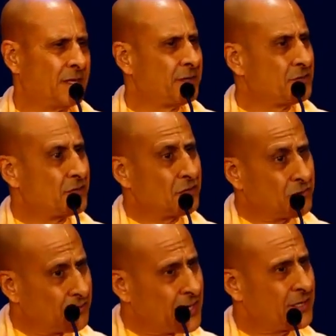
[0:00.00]
And it is the
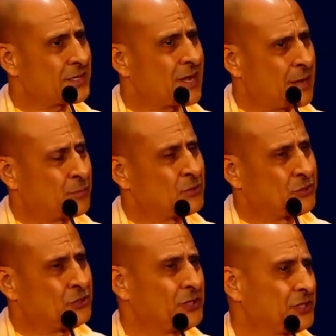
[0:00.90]
greatest
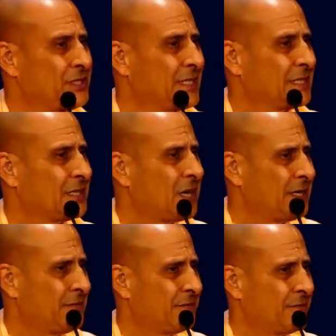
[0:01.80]
opportunity in
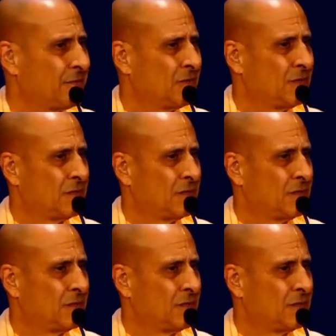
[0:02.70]
life